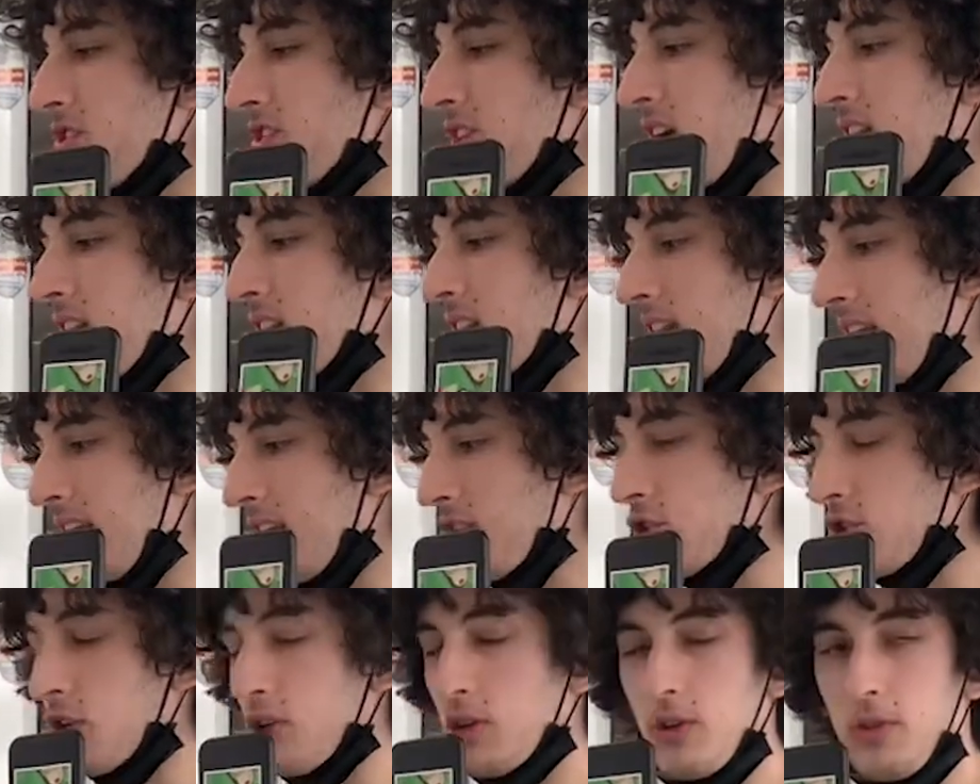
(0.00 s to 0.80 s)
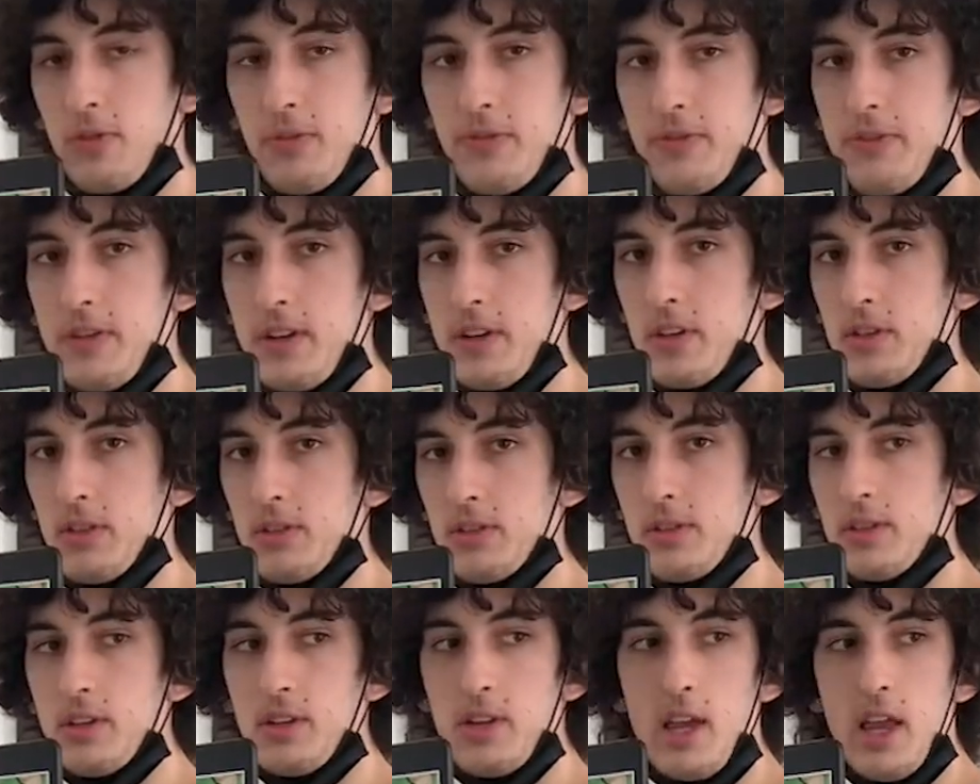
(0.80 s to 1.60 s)
electrical
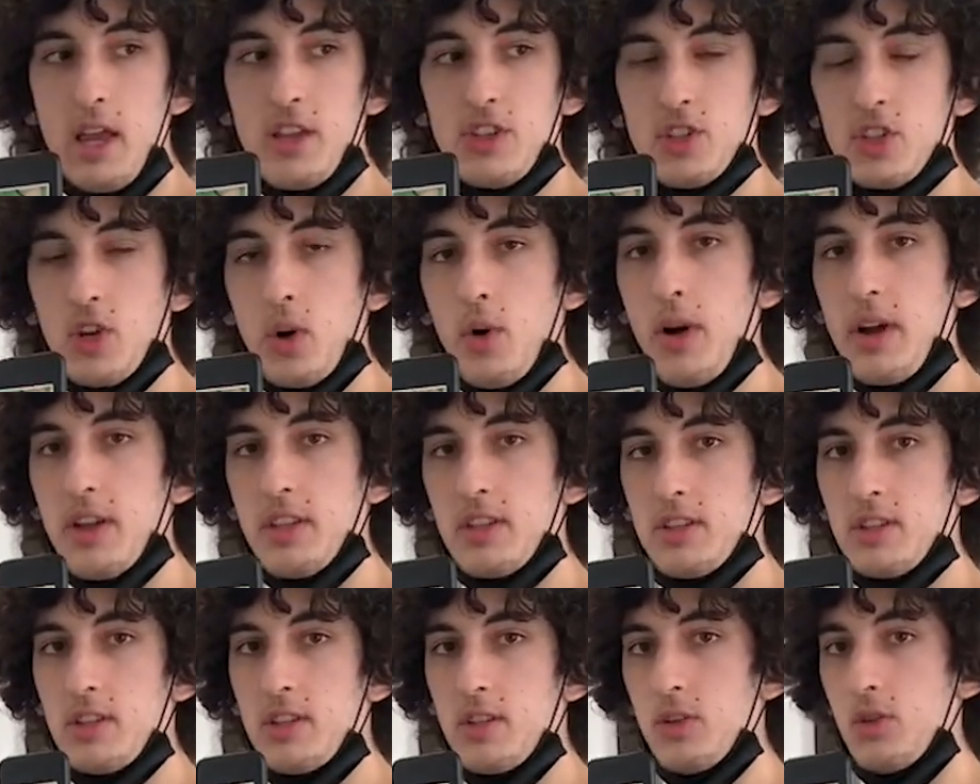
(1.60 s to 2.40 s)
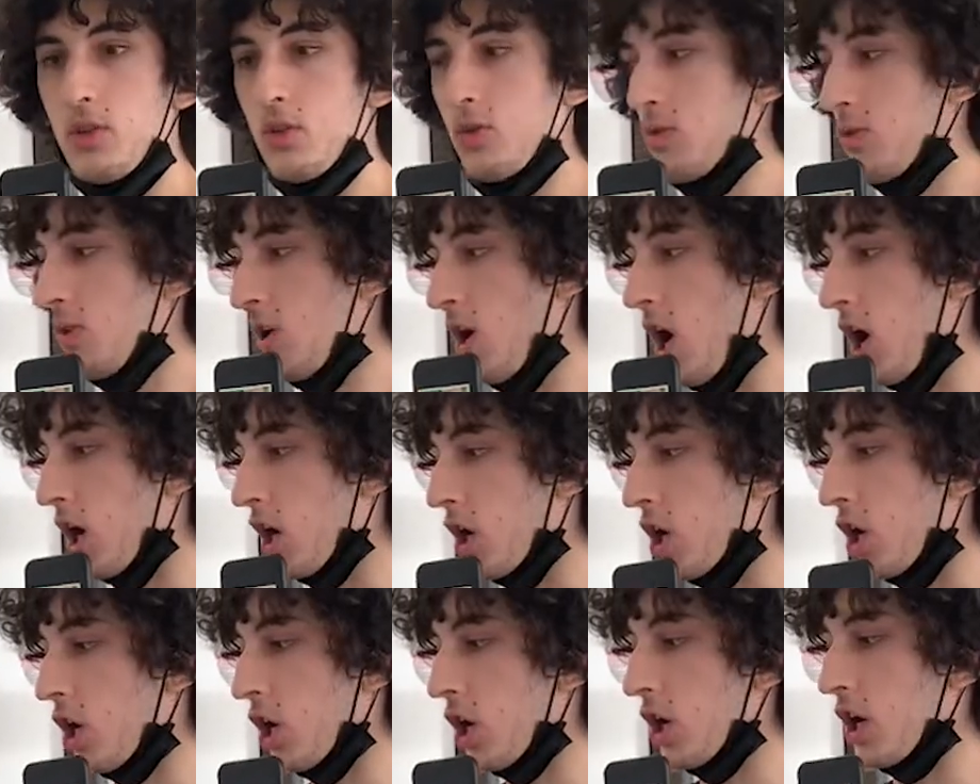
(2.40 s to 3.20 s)
field is going to
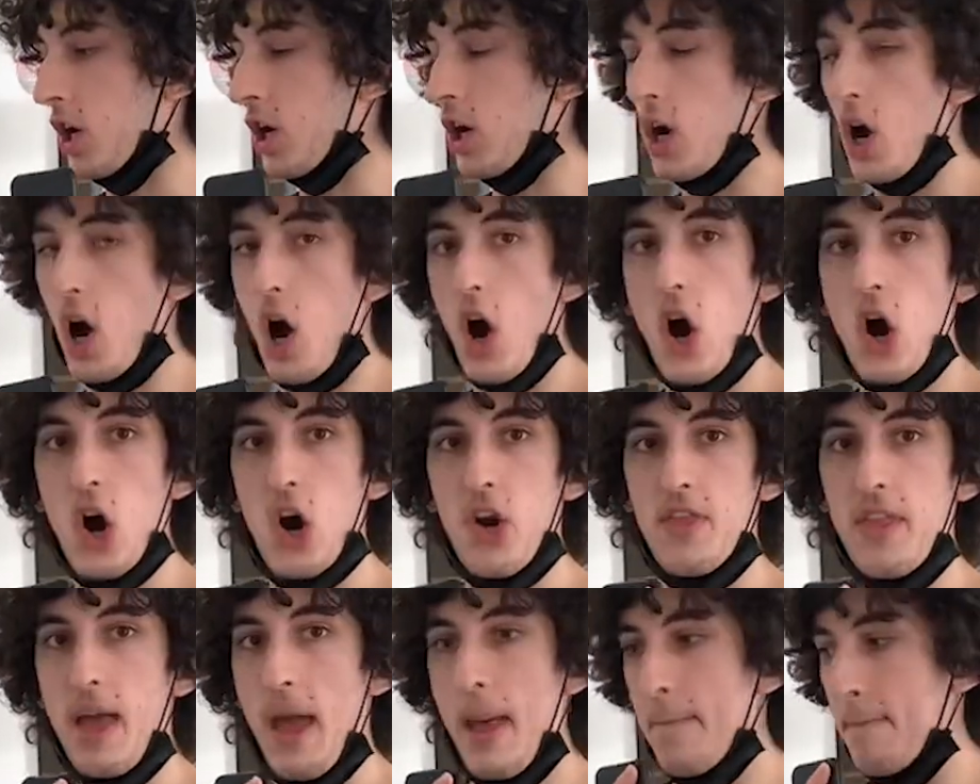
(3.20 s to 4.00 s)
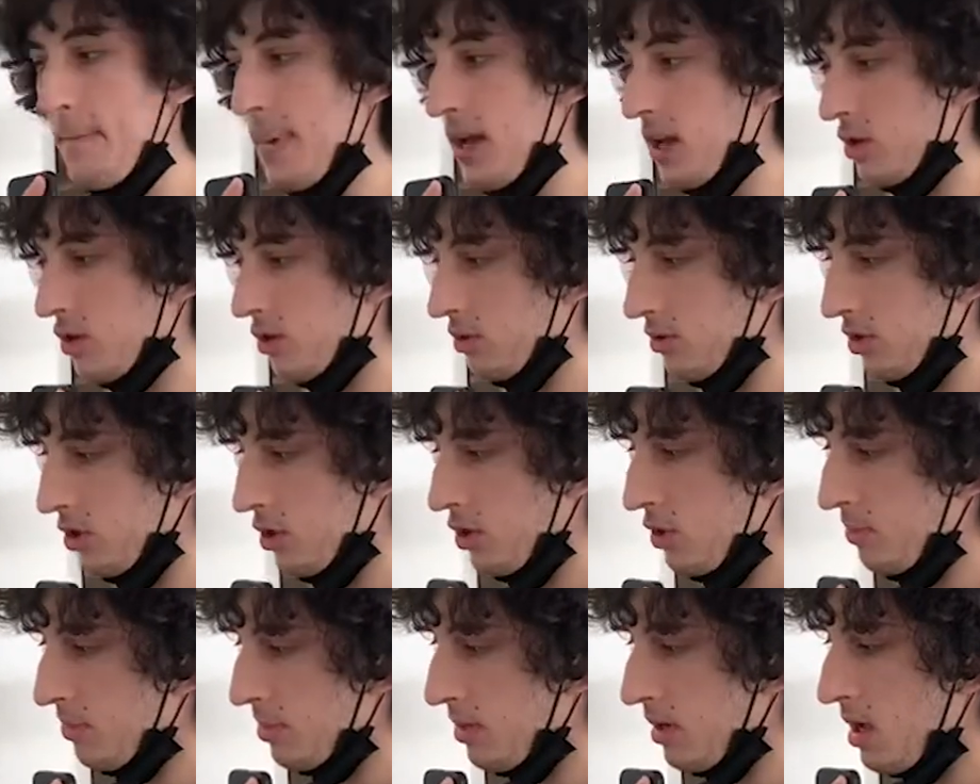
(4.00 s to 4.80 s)
occur on that metal
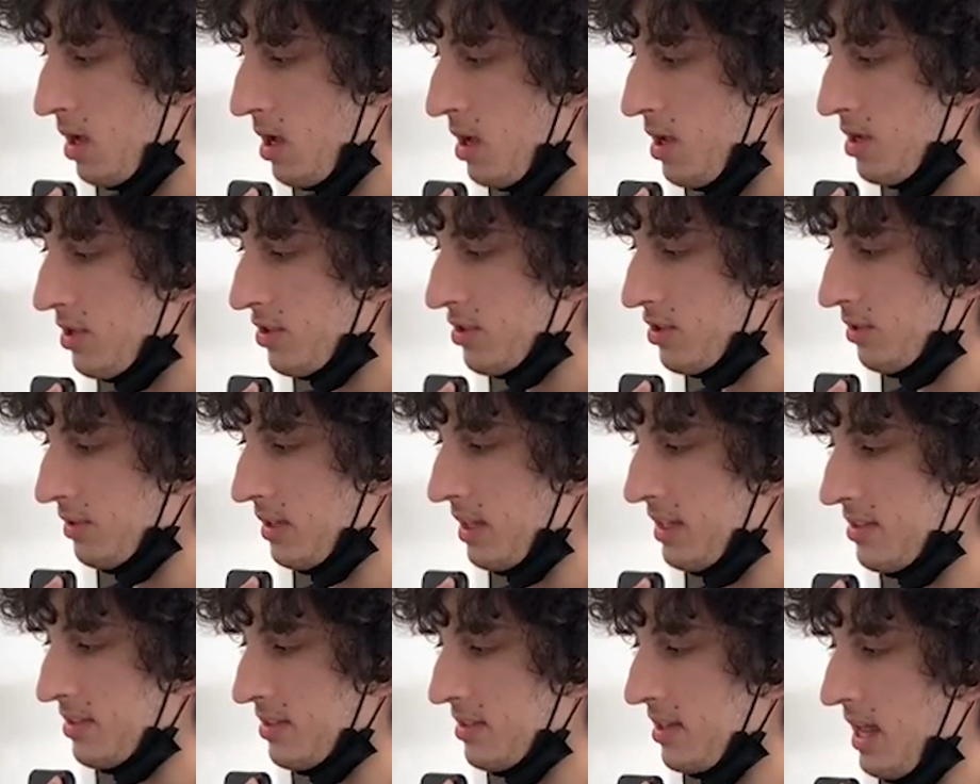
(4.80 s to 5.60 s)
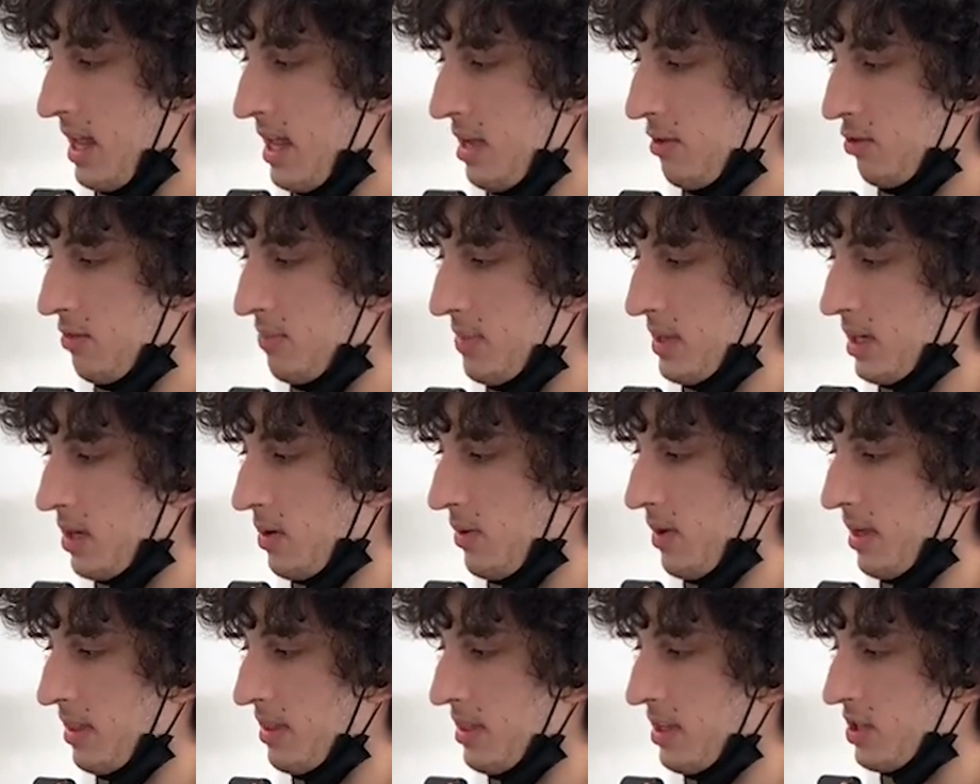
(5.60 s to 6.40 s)
loop. So let's say it would be
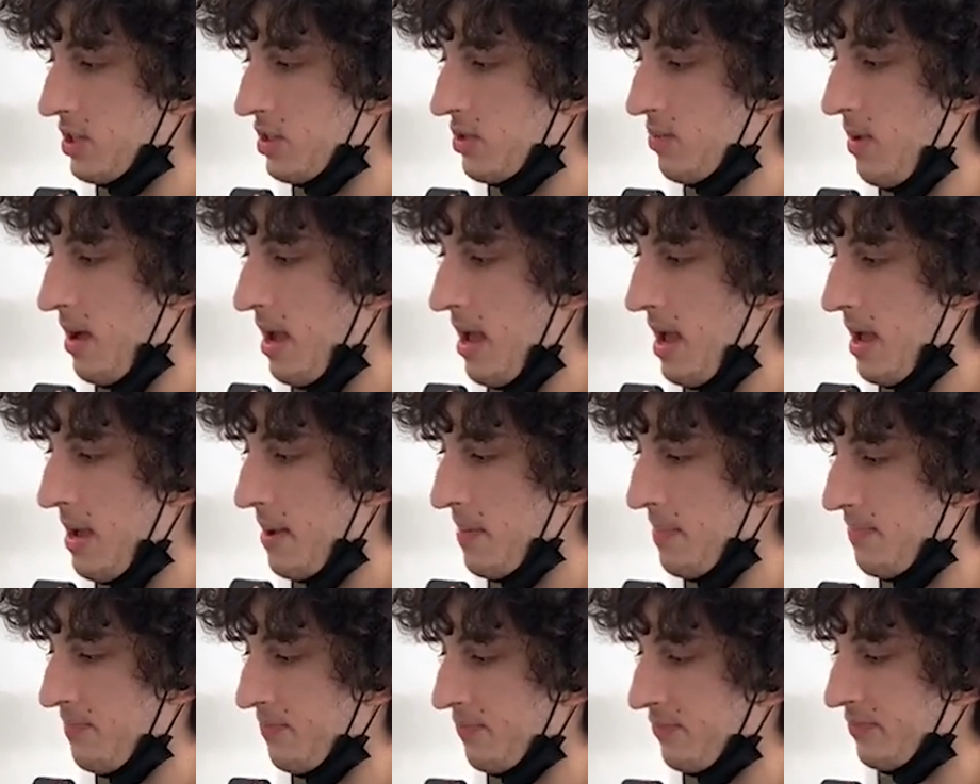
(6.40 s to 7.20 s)
going this way.